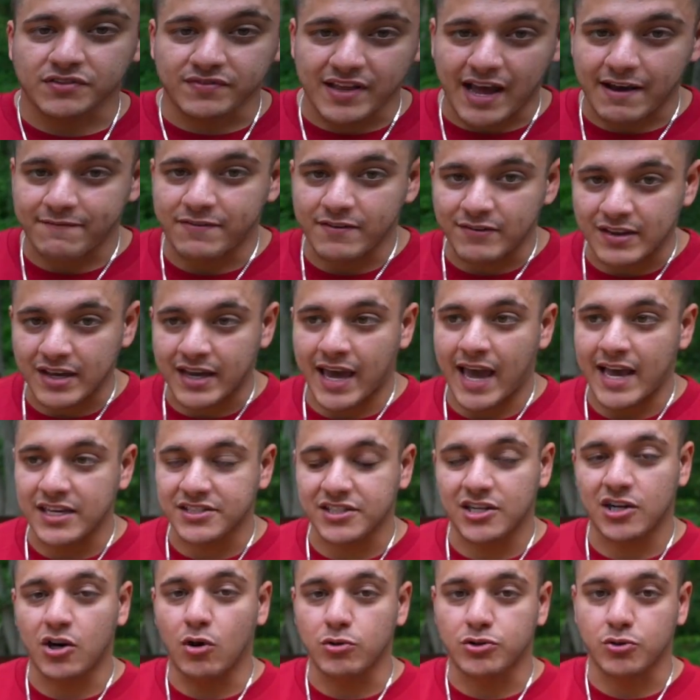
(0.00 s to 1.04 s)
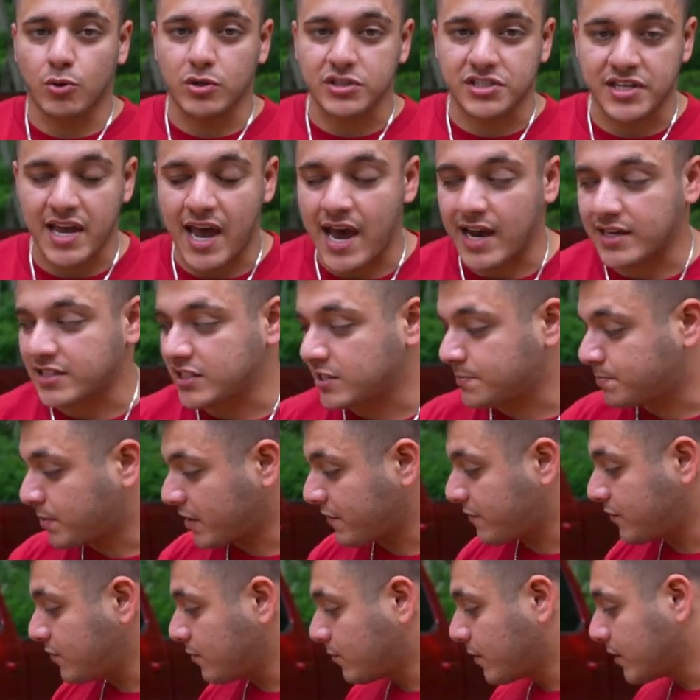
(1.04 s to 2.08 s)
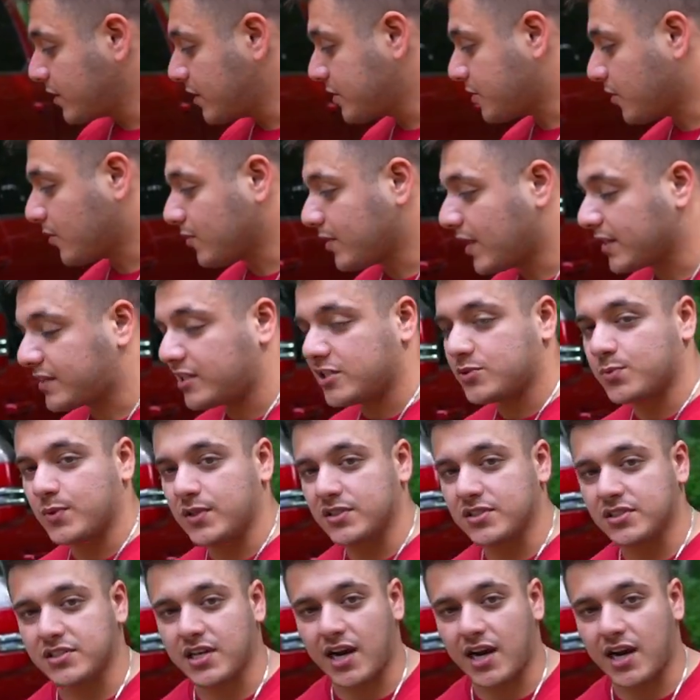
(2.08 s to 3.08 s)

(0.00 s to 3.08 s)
of that 50K is gonna go towards taxes, but if you really don't like these wheels and